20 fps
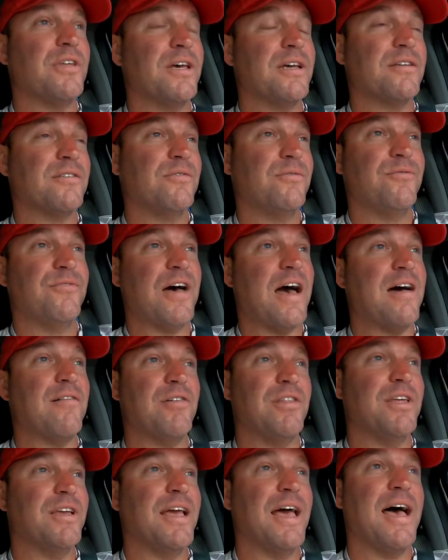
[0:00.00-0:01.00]
Like five
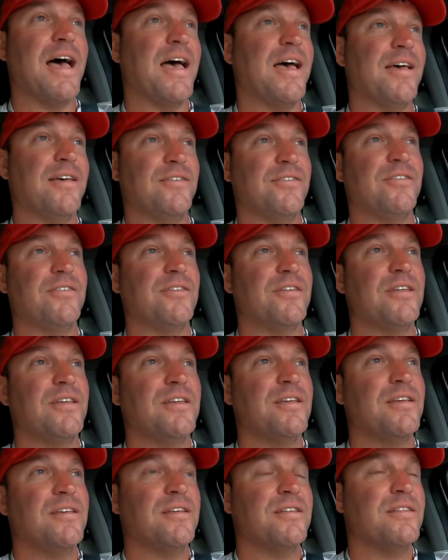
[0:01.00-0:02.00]
of the guys
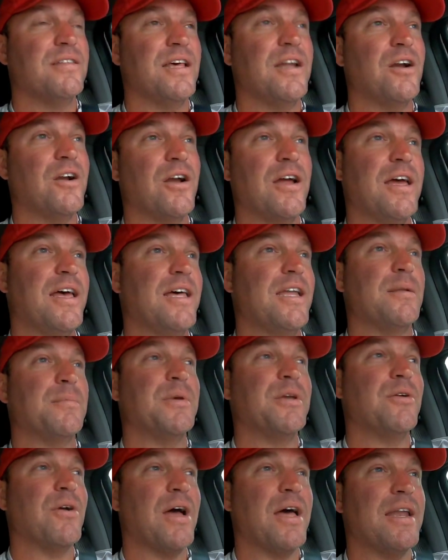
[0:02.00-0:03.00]
that are ahead of
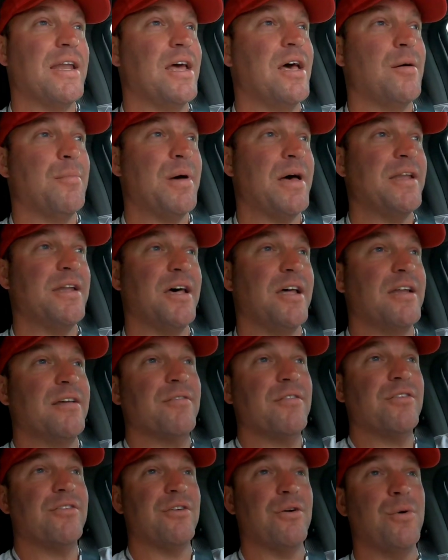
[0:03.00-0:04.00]
me right now might not
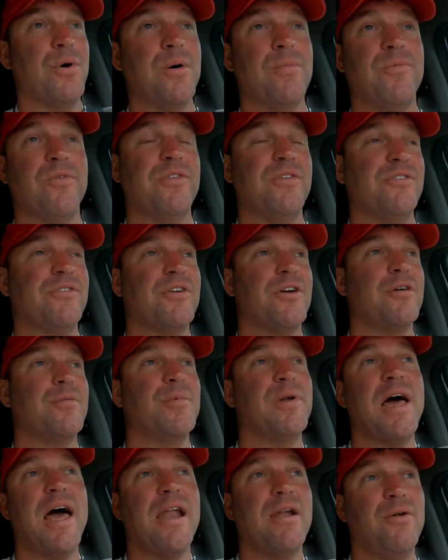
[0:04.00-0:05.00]
even show up for this
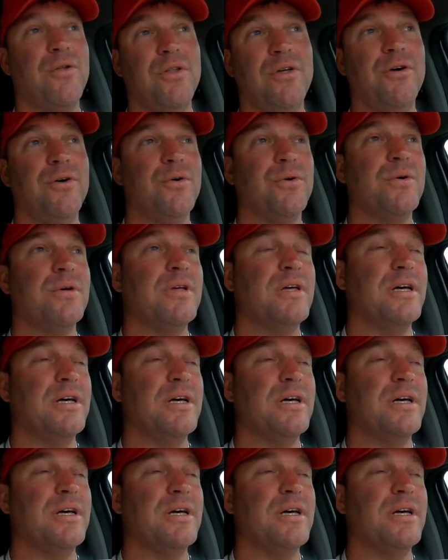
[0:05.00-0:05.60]
tournament. I don't know.